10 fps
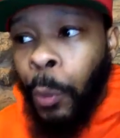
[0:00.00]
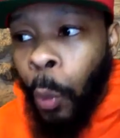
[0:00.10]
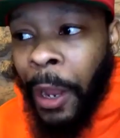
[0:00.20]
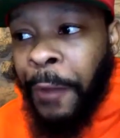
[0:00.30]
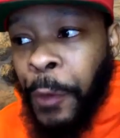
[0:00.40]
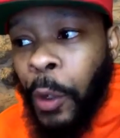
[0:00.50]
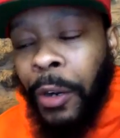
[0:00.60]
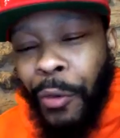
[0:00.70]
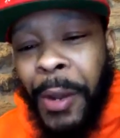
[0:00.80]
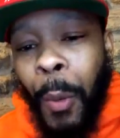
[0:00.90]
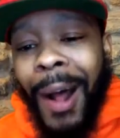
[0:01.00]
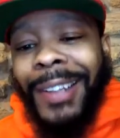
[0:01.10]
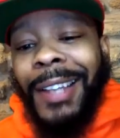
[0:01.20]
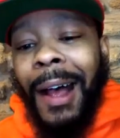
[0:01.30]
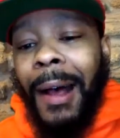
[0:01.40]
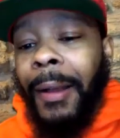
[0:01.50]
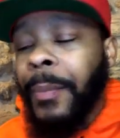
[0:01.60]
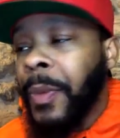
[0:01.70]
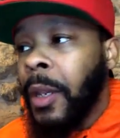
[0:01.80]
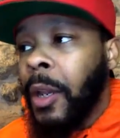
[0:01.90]
if you could rewind time,
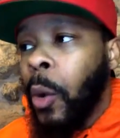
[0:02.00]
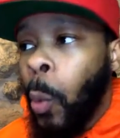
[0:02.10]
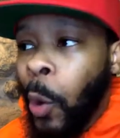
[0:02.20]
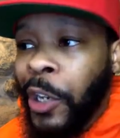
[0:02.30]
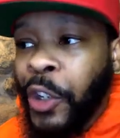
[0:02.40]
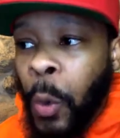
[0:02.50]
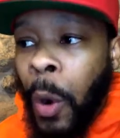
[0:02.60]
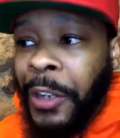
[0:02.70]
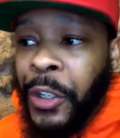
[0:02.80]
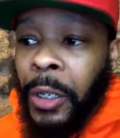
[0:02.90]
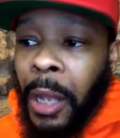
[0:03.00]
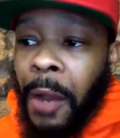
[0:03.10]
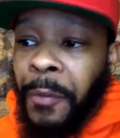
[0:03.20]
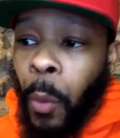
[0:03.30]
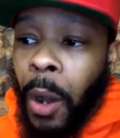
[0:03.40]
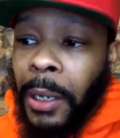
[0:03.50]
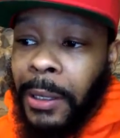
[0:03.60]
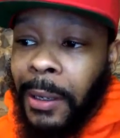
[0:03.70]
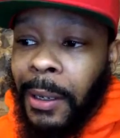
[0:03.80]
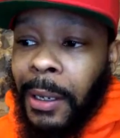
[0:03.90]
would you want your loved one
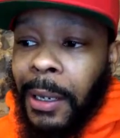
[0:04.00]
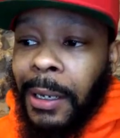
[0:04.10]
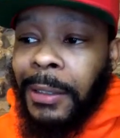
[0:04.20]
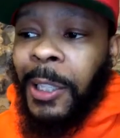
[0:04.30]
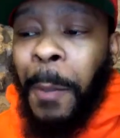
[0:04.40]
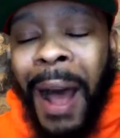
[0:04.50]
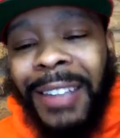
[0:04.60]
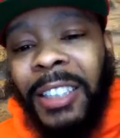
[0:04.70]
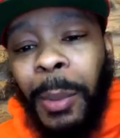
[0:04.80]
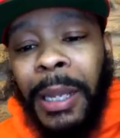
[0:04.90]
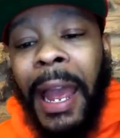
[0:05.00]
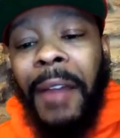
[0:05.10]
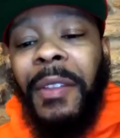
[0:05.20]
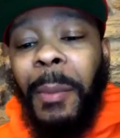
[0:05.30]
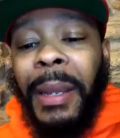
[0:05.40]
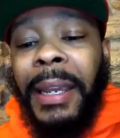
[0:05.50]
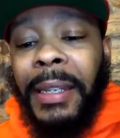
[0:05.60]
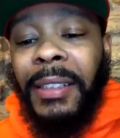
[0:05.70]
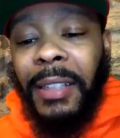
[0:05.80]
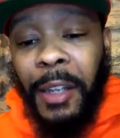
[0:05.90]
to possibly have the
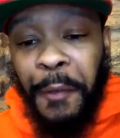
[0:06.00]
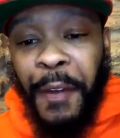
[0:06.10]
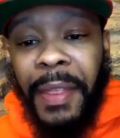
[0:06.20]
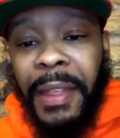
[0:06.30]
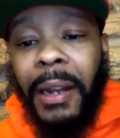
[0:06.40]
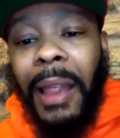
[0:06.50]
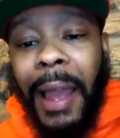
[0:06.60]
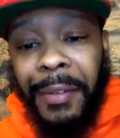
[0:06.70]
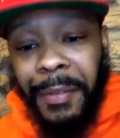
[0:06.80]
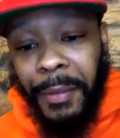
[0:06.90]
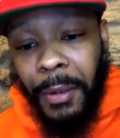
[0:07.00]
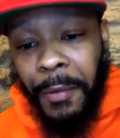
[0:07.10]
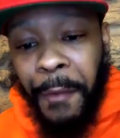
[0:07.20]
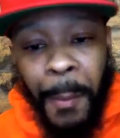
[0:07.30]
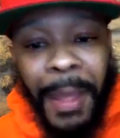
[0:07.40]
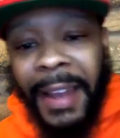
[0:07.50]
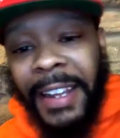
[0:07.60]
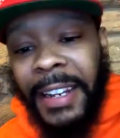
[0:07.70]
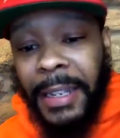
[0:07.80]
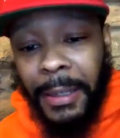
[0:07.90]
means to defend their life from that
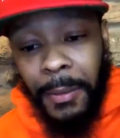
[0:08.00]
idiot?